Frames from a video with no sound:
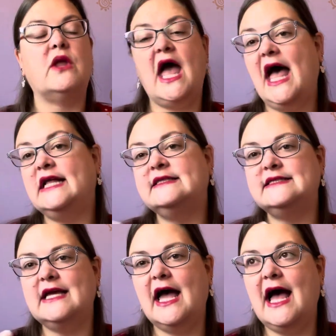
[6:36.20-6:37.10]

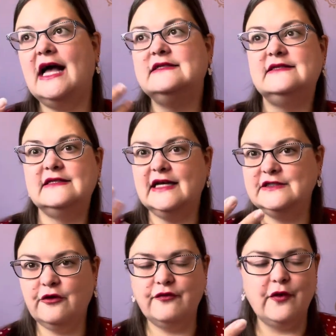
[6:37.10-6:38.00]
And as I
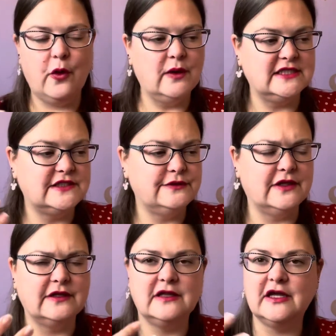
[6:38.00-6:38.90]
sort of always
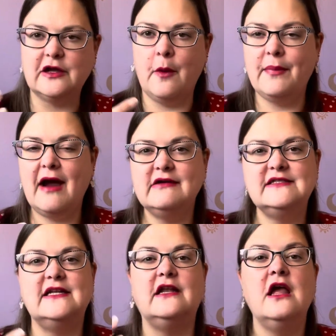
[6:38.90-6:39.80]
do the
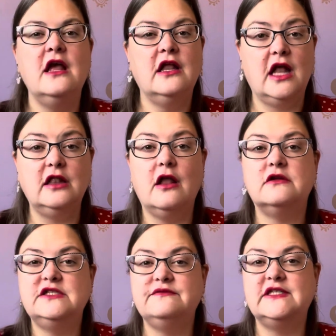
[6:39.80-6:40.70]
comparison, a
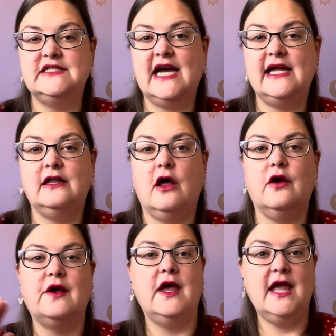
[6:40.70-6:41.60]
lot of the
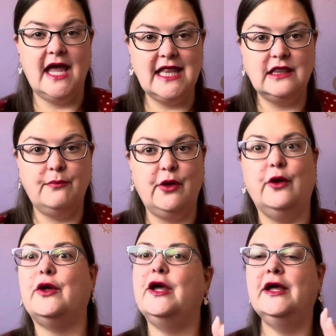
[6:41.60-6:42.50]
dialogue in the
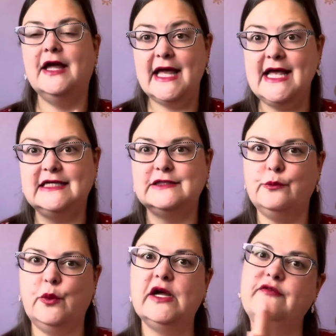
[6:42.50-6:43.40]
book is
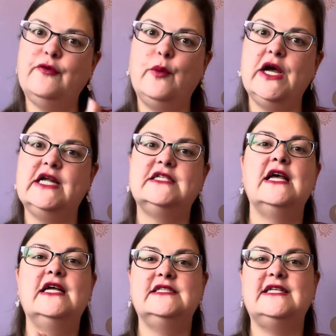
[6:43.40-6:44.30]
word for word
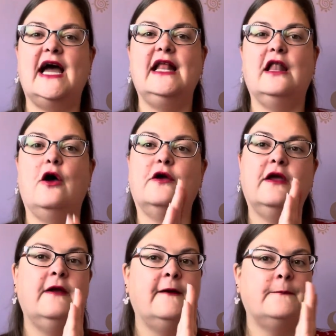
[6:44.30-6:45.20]
dialogue
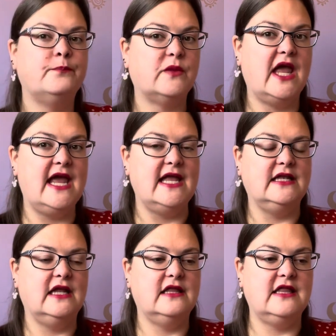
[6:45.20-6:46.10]

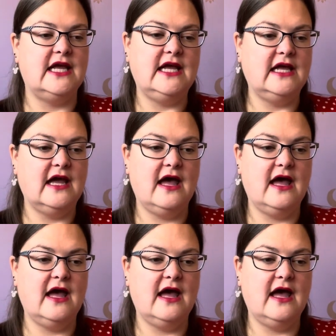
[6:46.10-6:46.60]
in the